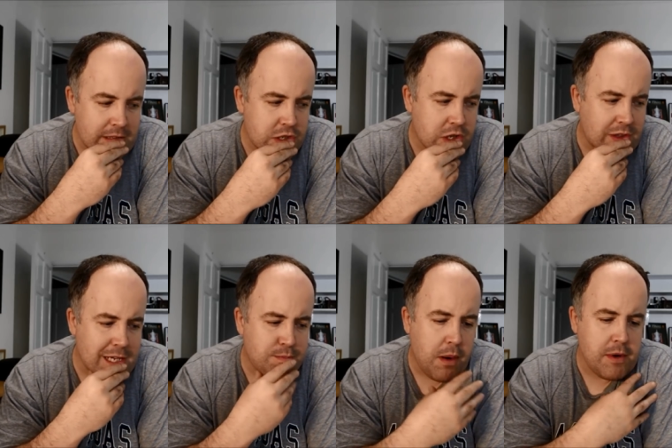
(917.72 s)
So
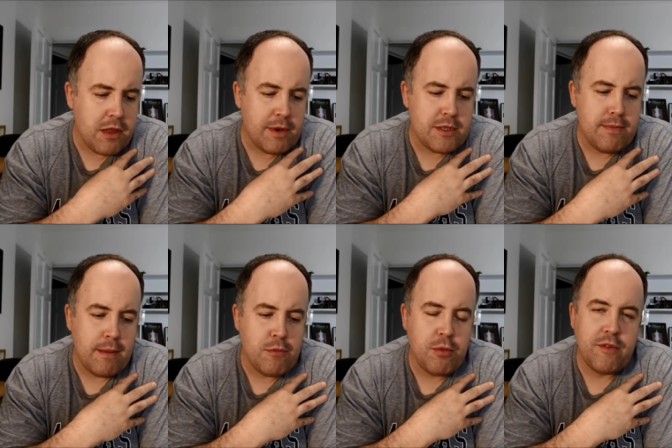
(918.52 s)
that's probably the most
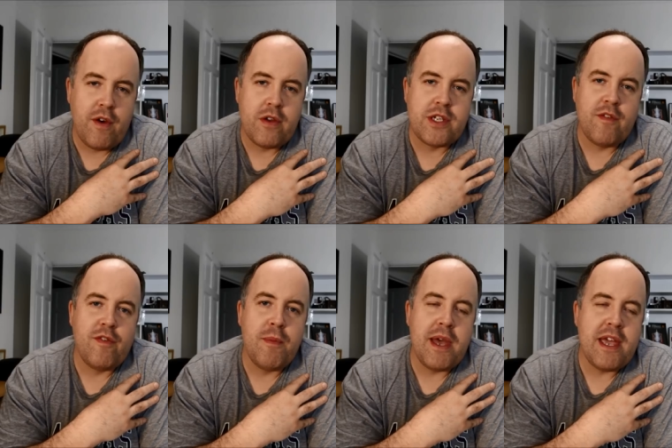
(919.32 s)
memorable photo
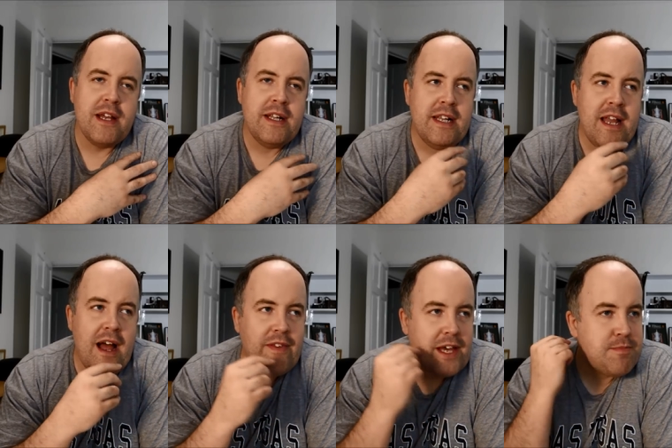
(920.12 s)
for me,
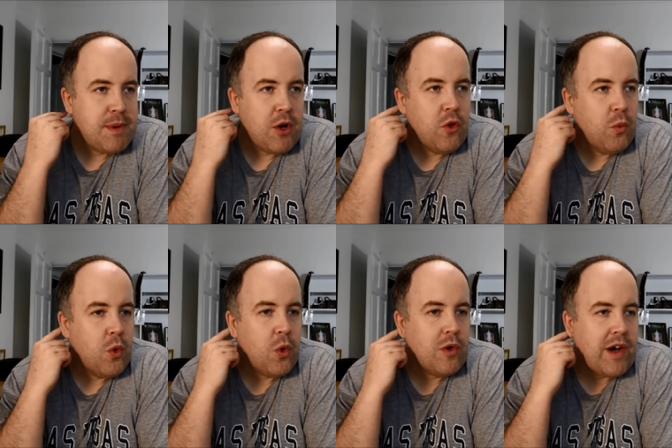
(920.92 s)
and that's been on the
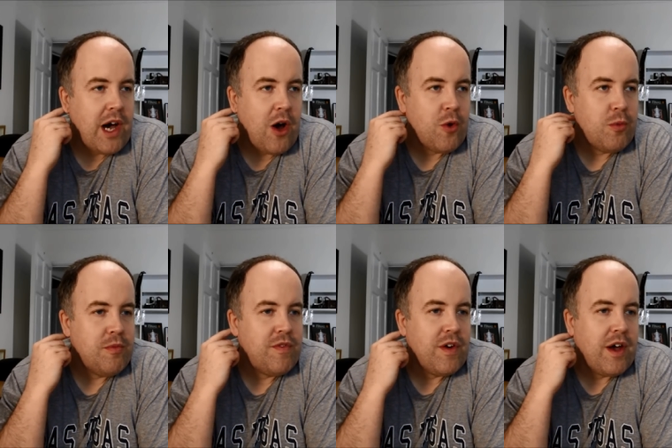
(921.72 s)
wall of our
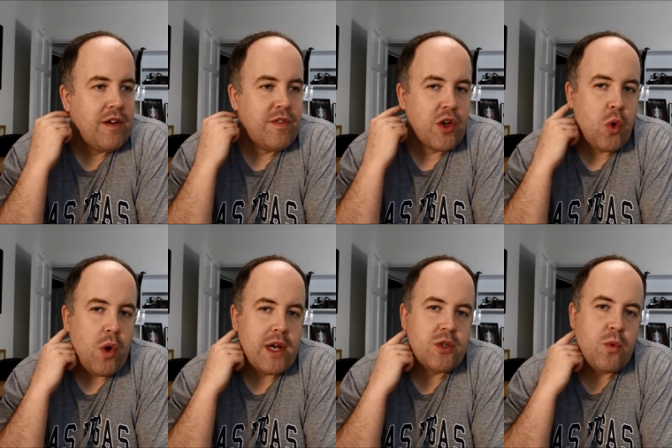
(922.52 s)
home for
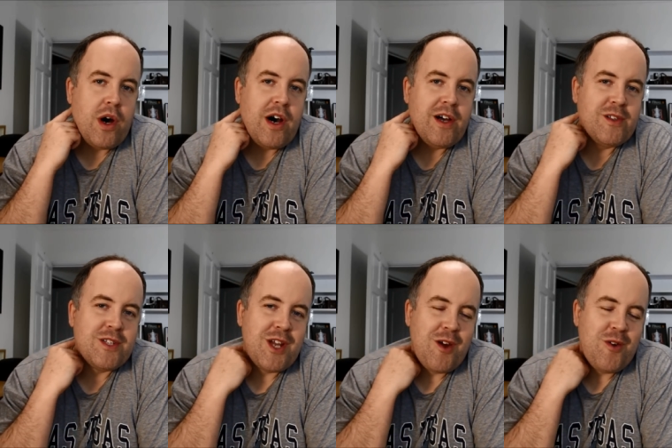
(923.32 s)
quite a while.
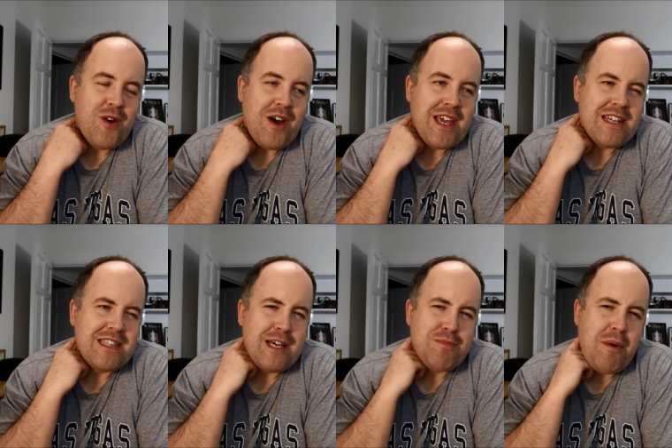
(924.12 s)
So I guess
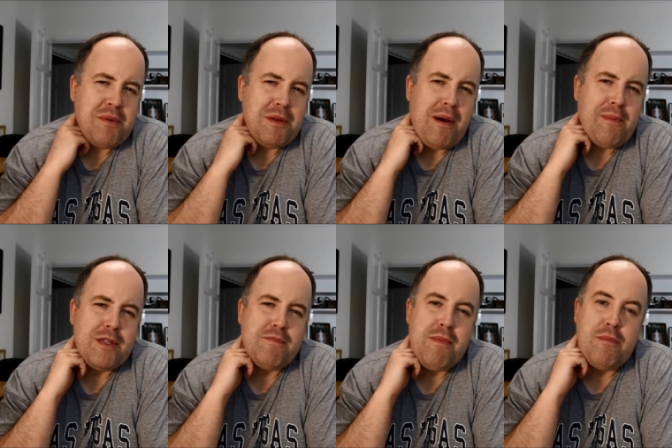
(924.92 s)
that's probably my
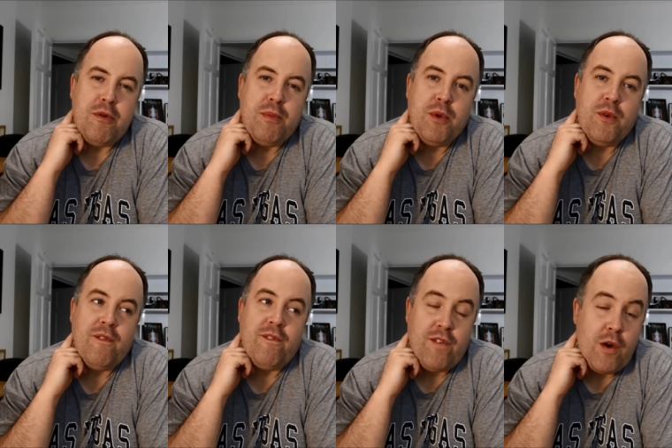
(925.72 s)
most memorable
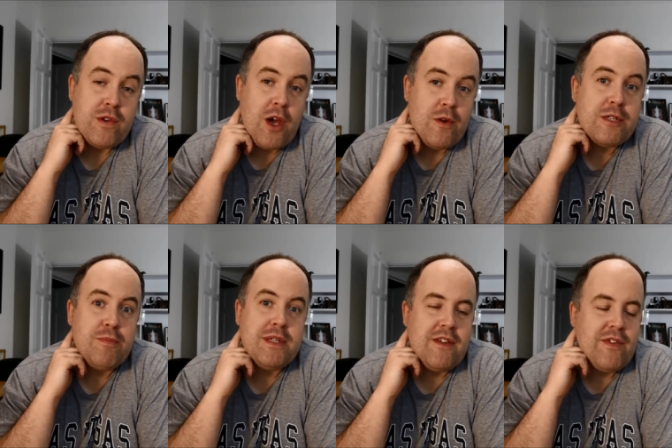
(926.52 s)
photo
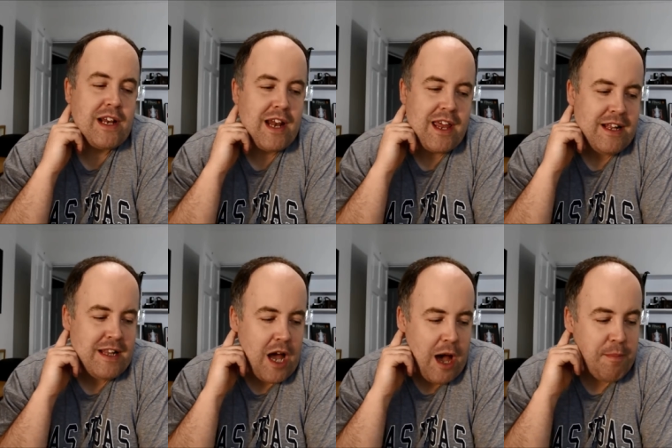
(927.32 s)
specifically.
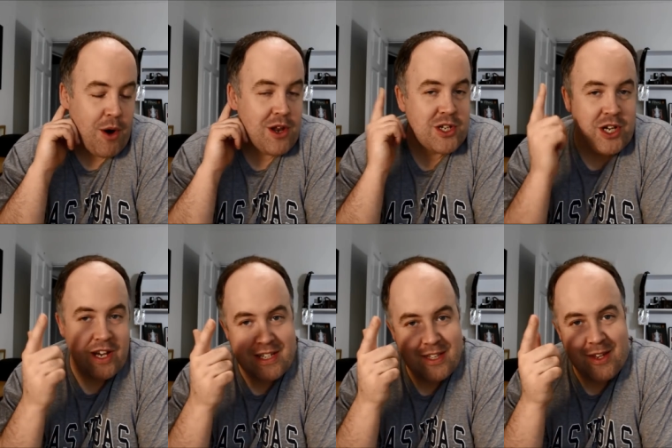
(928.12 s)
I
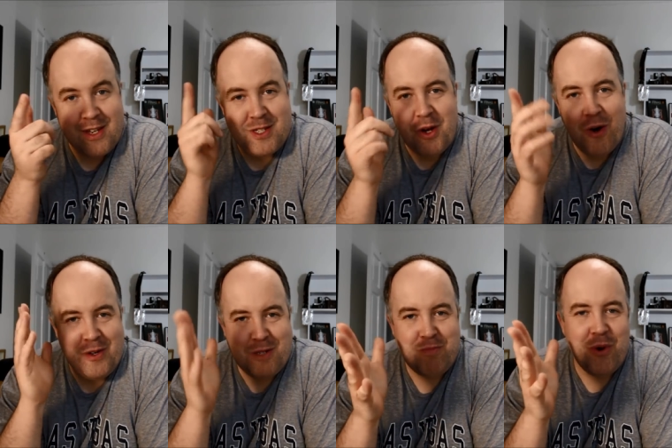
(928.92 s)
apologise that it's
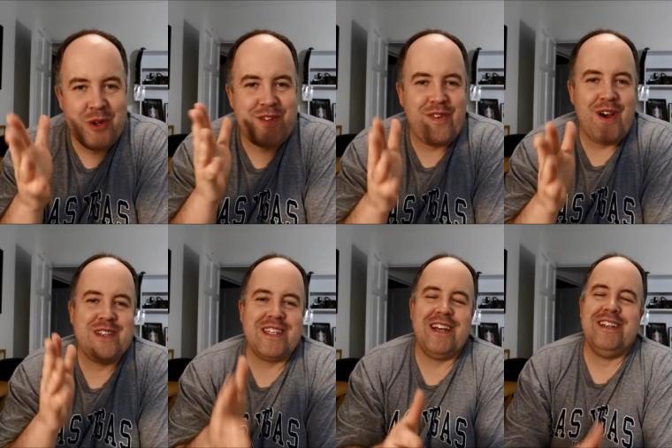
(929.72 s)
not a sports
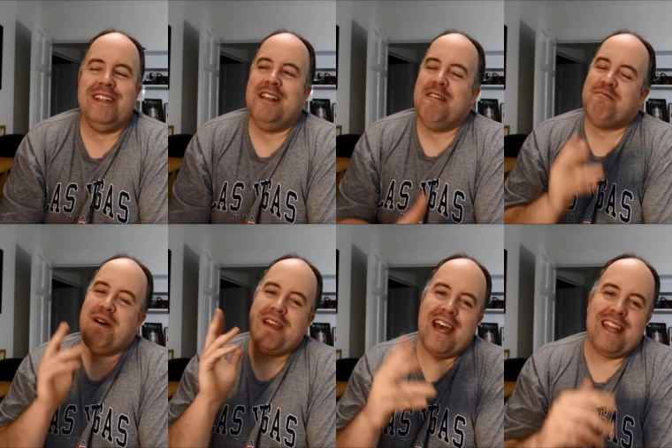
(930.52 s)
photo,
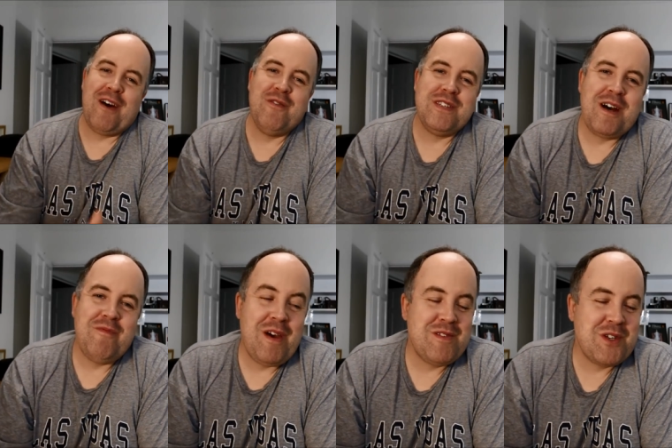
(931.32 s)
but yeah, that was
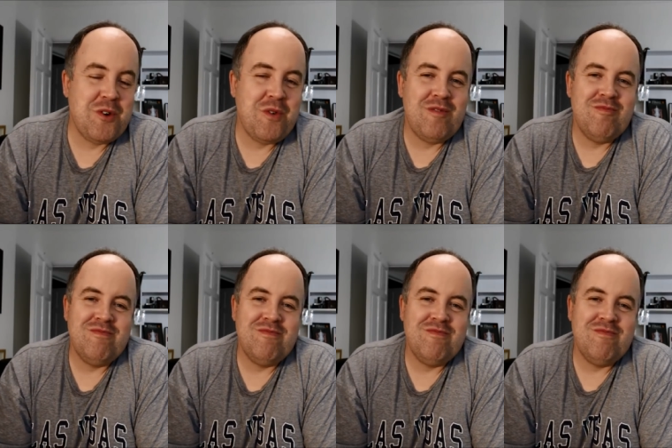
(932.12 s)
a cool one.